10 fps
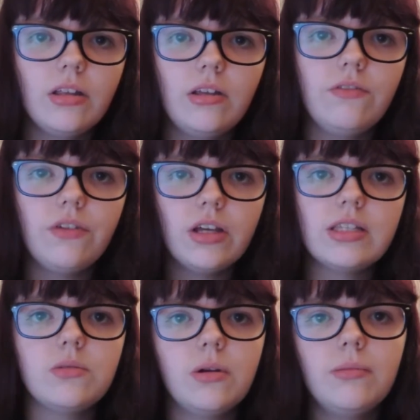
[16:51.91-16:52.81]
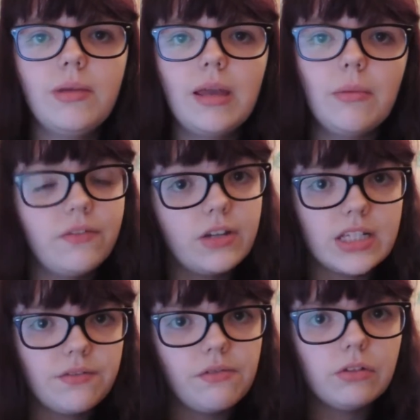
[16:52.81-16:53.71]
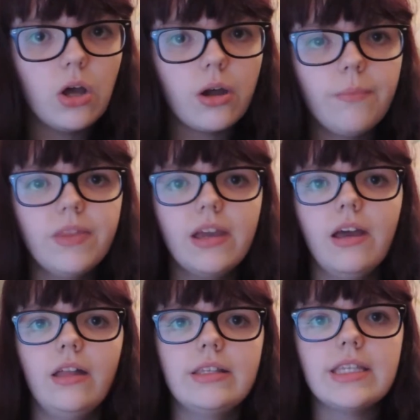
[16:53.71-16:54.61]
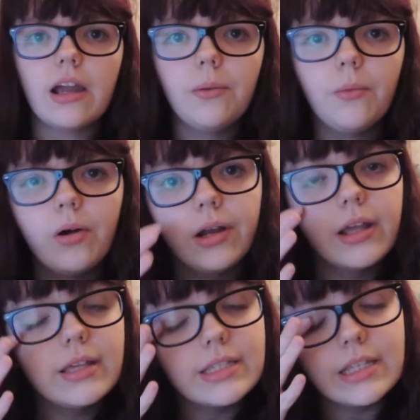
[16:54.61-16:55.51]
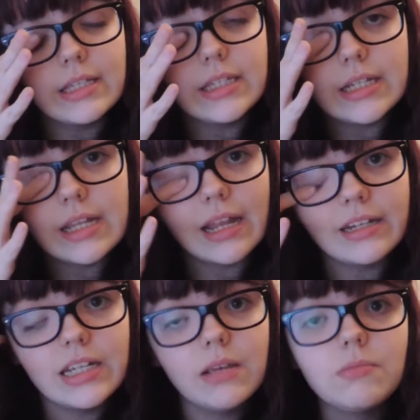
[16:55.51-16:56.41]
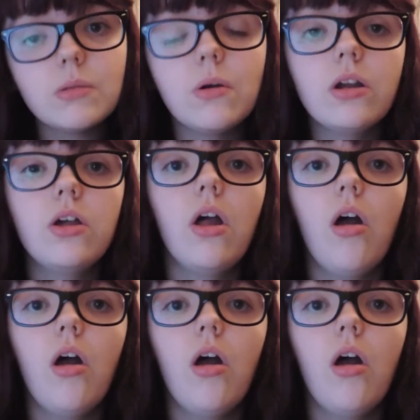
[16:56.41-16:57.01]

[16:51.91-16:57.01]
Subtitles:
The first one being my first ever vlog, and the second one is this Disneyland tips one.